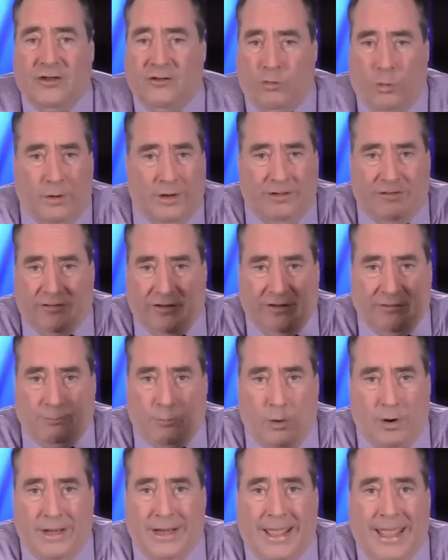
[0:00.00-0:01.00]
twenty-six
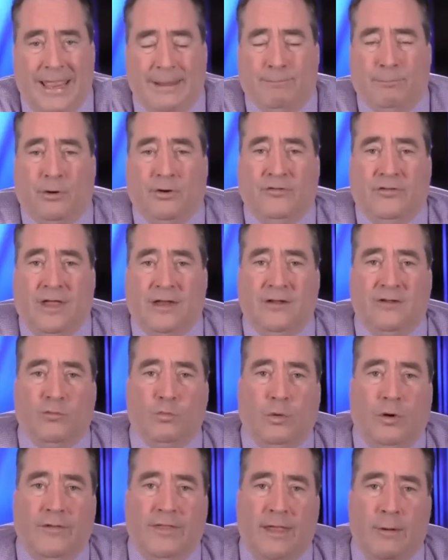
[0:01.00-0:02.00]
point eight percent is
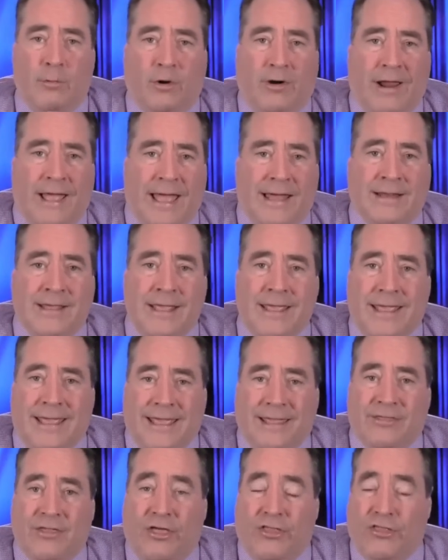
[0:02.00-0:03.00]
where they were at
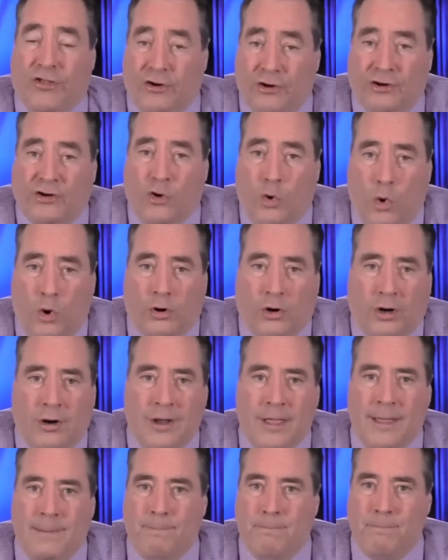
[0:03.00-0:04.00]
in the third quarter.
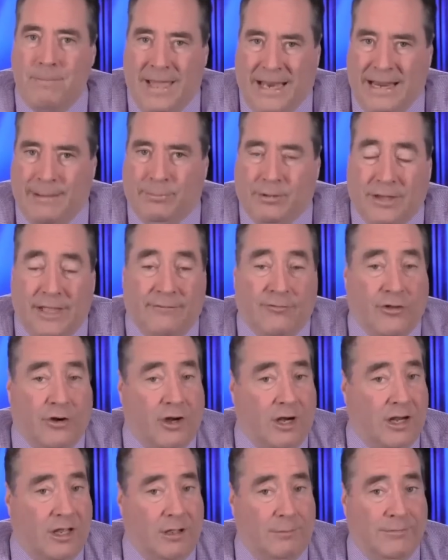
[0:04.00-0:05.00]
Many believe they're
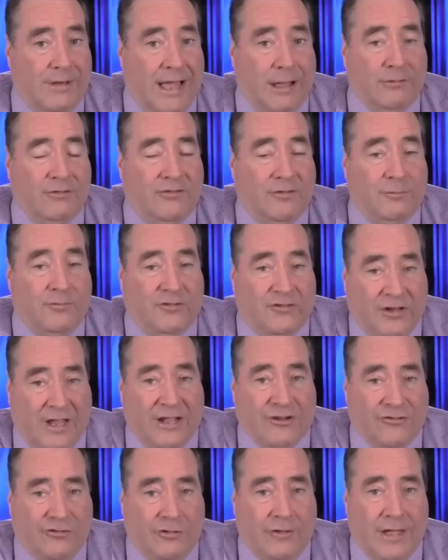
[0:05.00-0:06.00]
going to come down
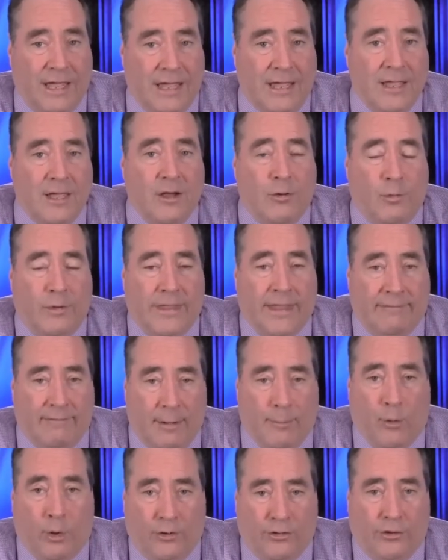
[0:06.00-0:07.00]
substantially when they
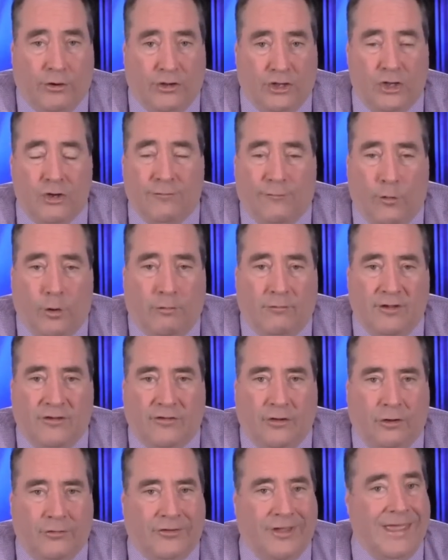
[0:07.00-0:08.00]
report their Q four
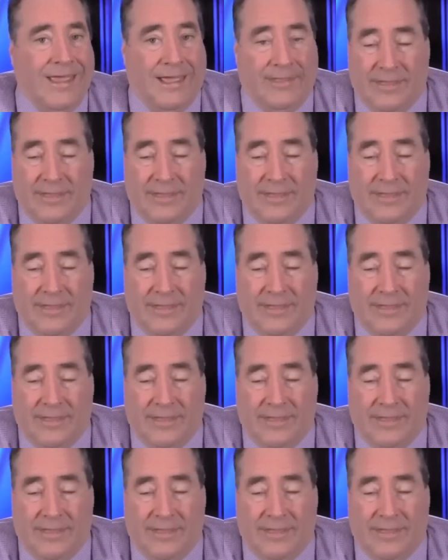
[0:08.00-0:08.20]
results.